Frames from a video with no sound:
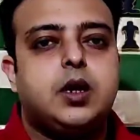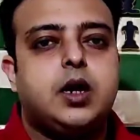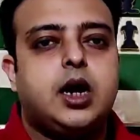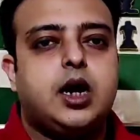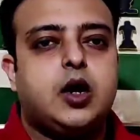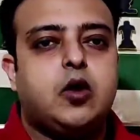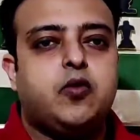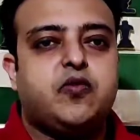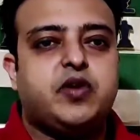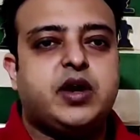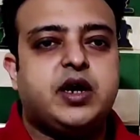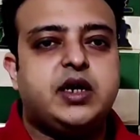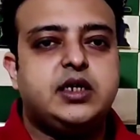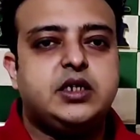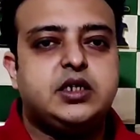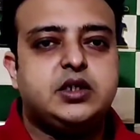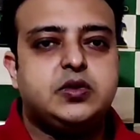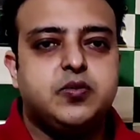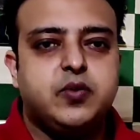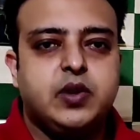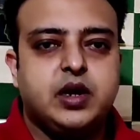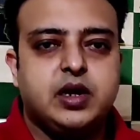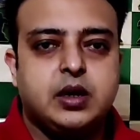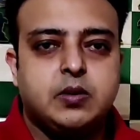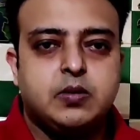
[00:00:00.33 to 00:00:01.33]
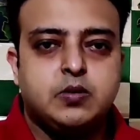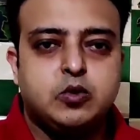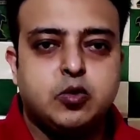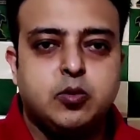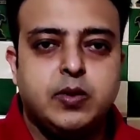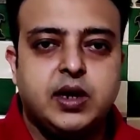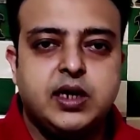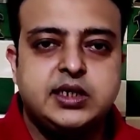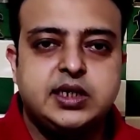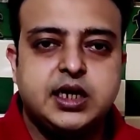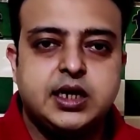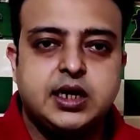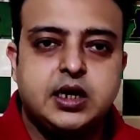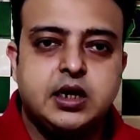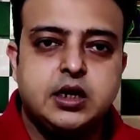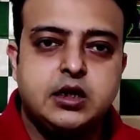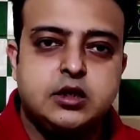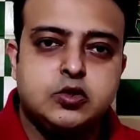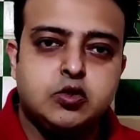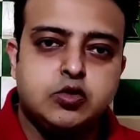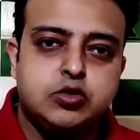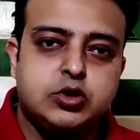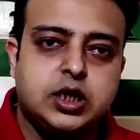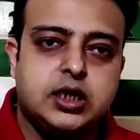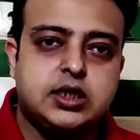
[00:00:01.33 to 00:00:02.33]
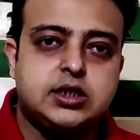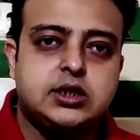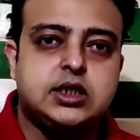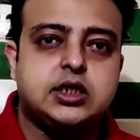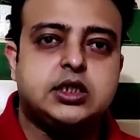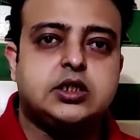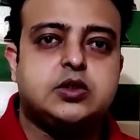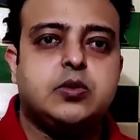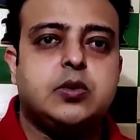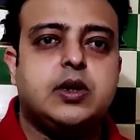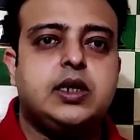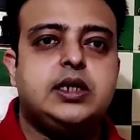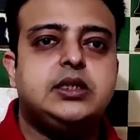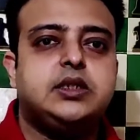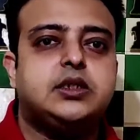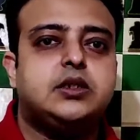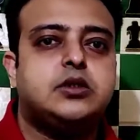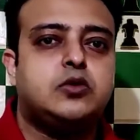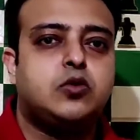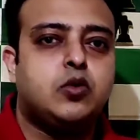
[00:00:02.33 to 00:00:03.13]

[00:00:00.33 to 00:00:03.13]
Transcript: Hello friends, welcome to my channel Sushant Chesswise.